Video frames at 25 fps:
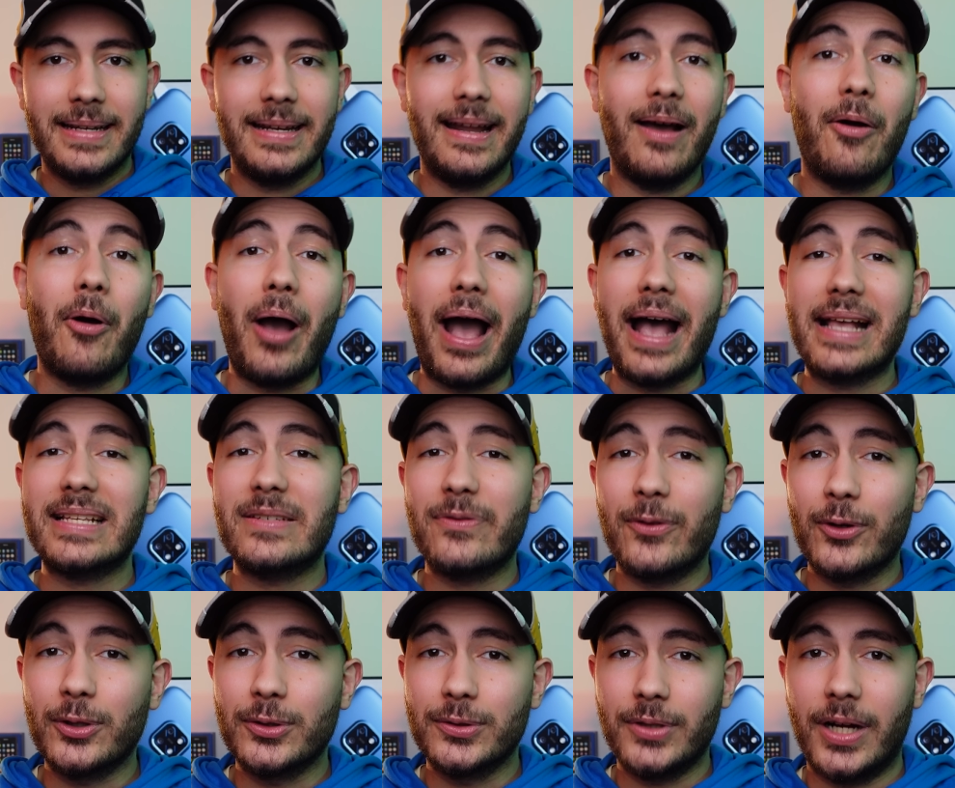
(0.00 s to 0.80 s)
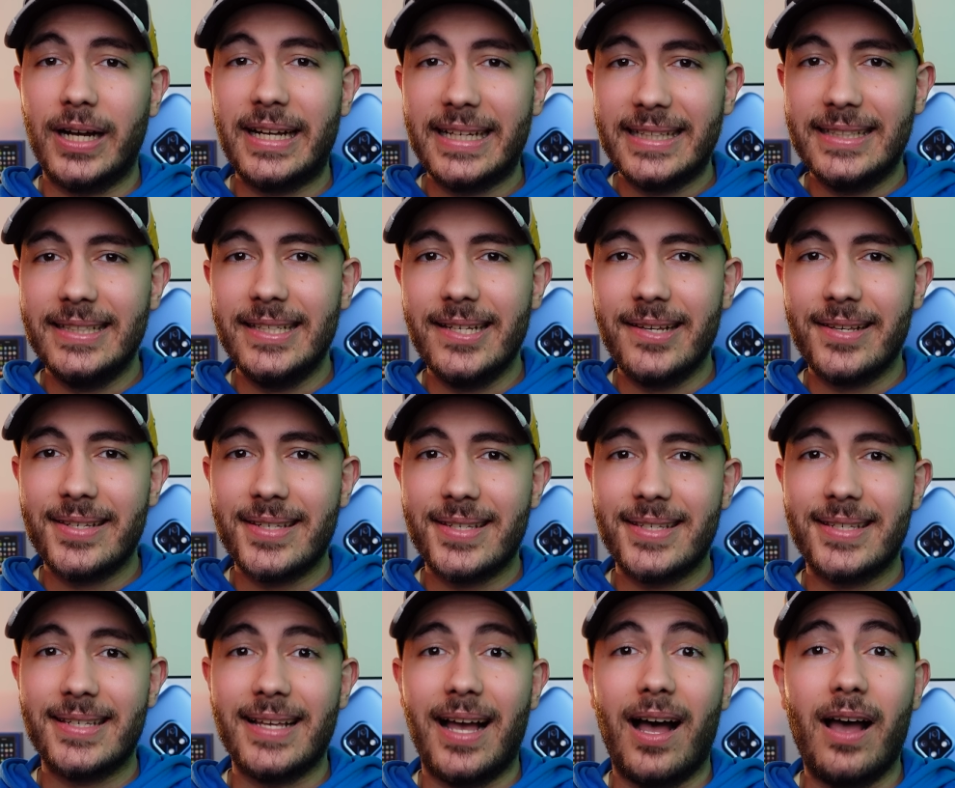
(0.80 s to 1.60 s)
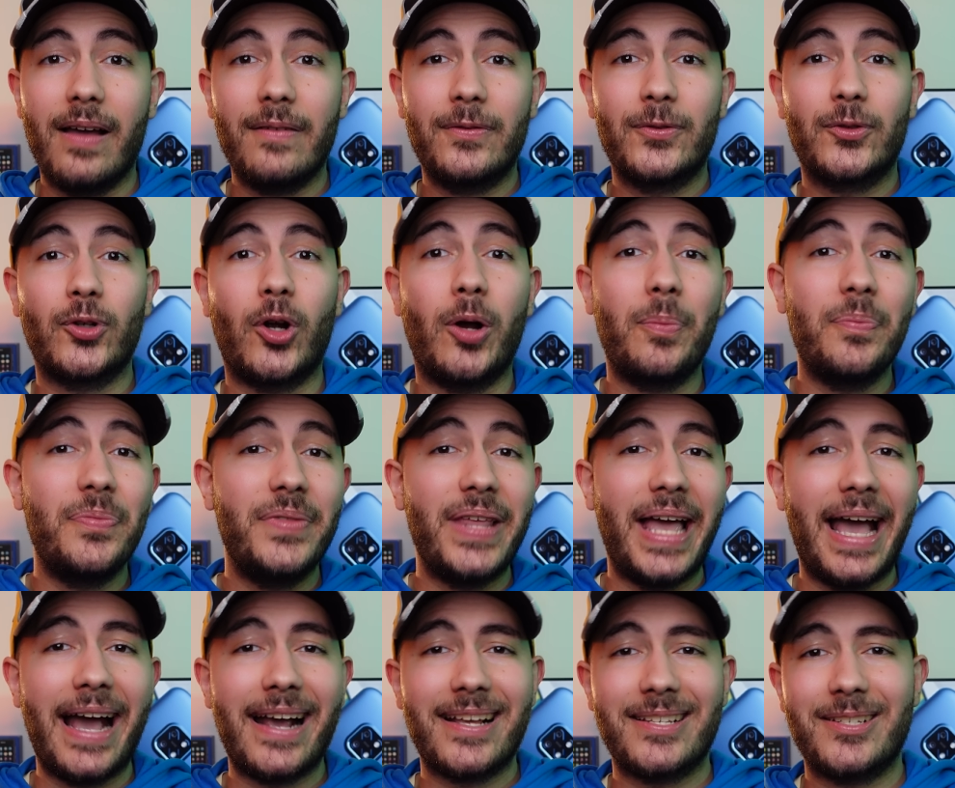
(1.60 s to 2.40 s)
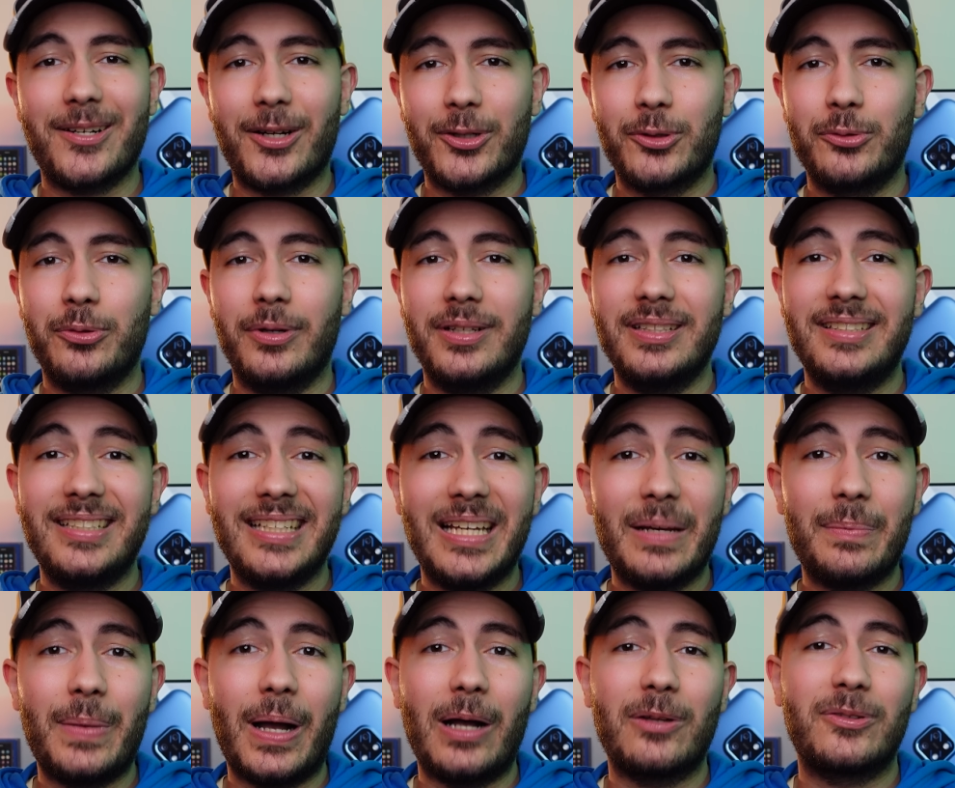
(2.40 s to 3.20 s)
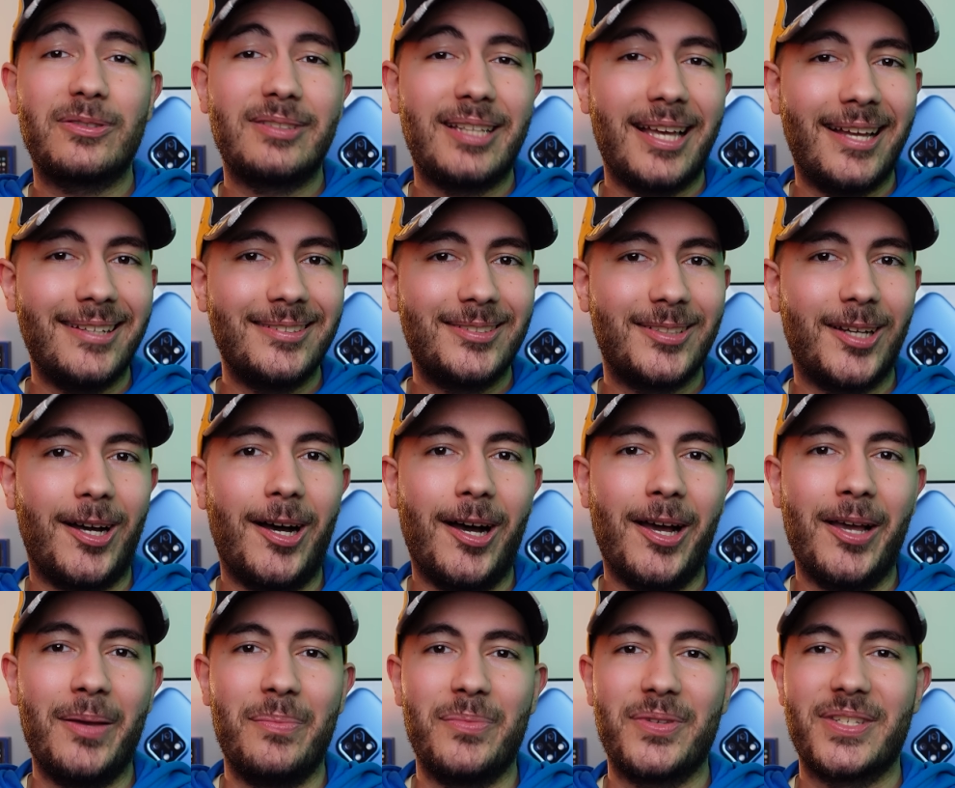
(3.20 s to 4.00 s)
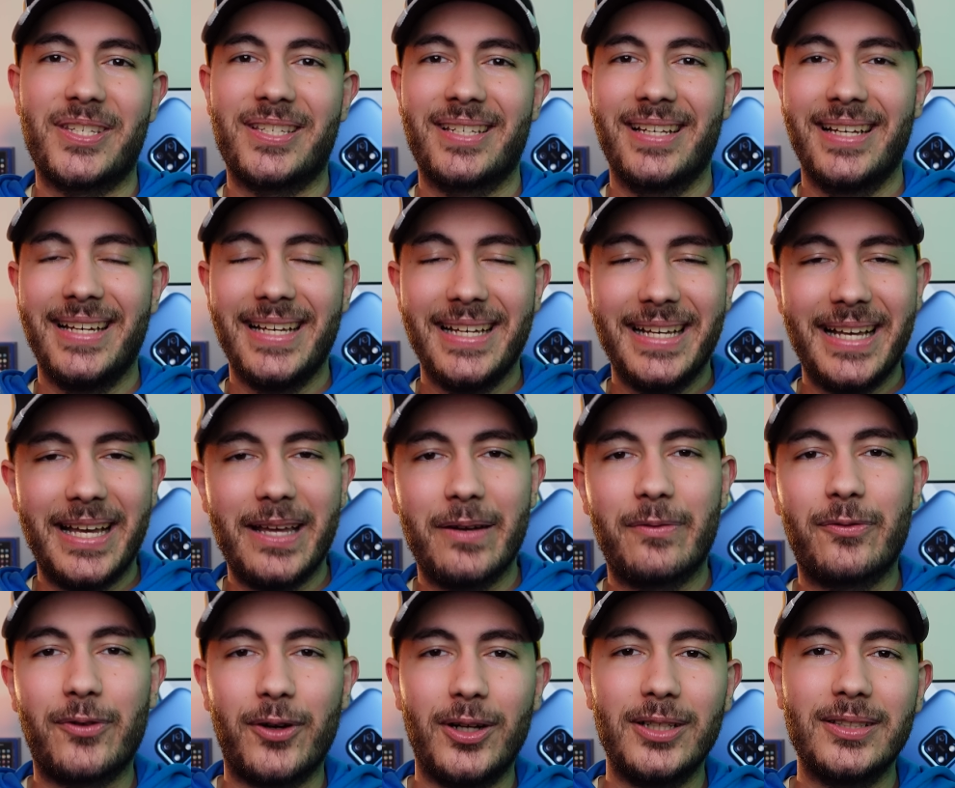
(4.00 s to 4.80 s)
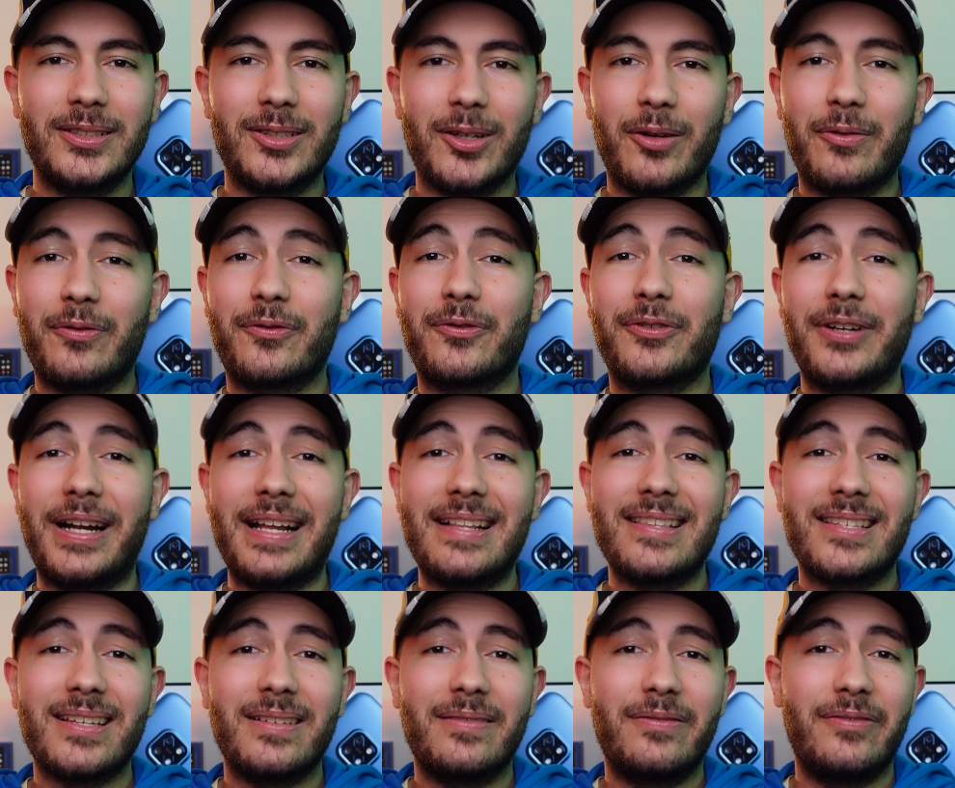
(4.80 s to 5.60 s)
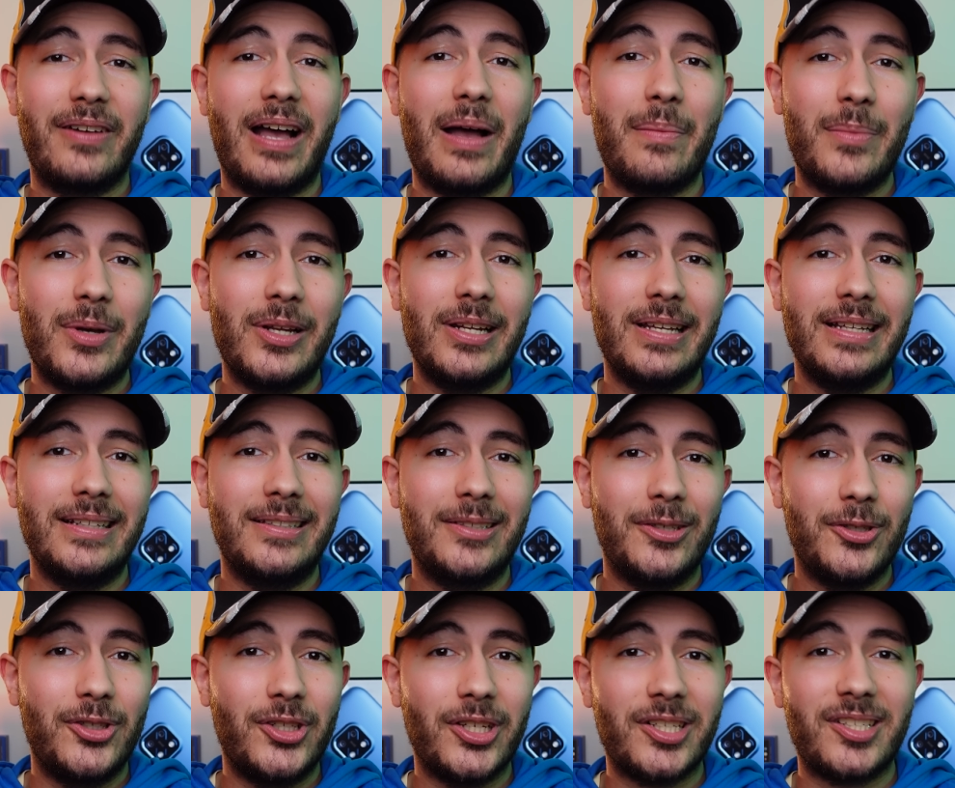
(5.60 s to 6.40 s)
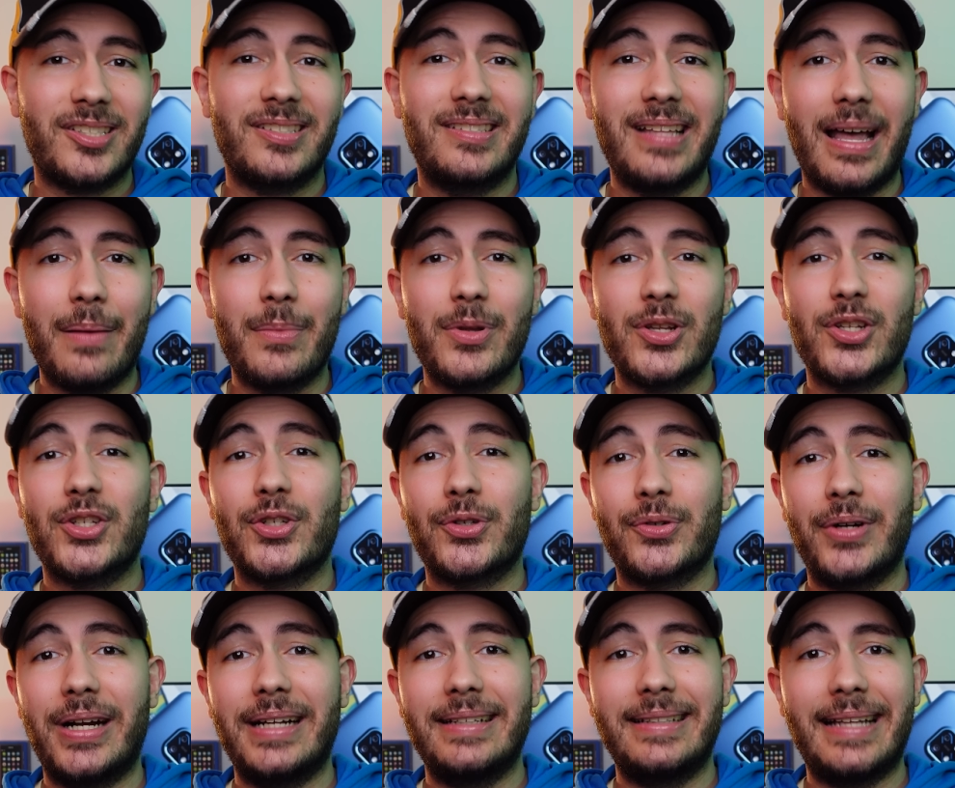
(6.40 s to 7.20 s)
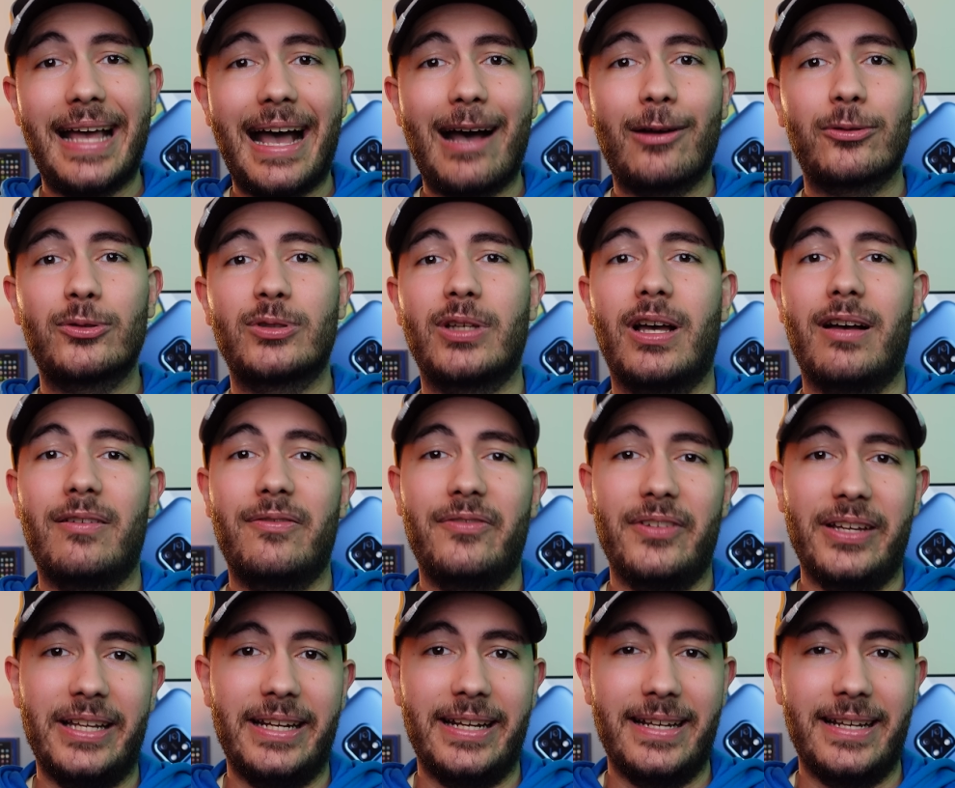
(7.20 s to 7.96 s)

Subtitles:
Now as for ruggedness, I've dropped the XR20 about 10 times in front of friends and family to just demonstrate how tough it